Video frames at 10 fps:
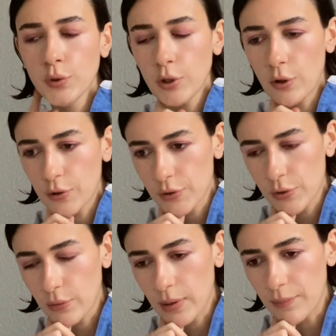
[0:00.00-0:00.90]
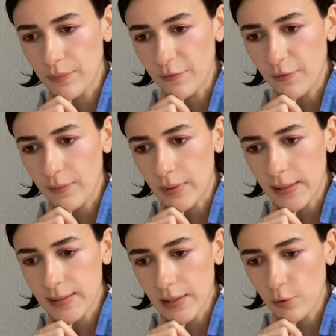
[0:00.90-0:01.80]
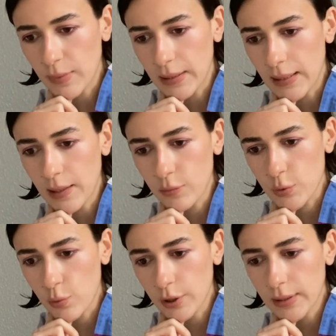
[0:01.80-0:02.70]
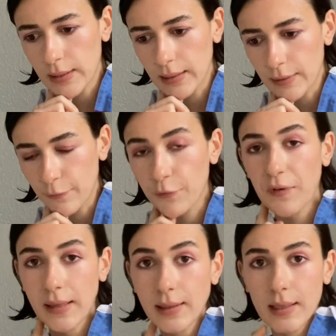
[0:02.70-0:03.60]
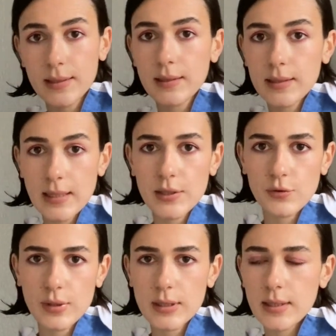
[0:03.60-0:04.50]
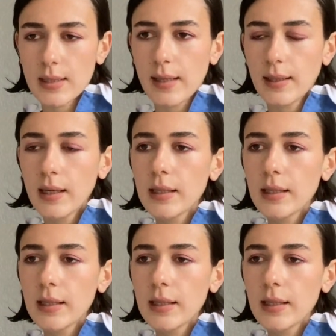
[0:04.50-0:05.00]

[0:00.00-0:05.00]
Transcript: he also, Alessandro Michele was working for Fendi as an accessories designer,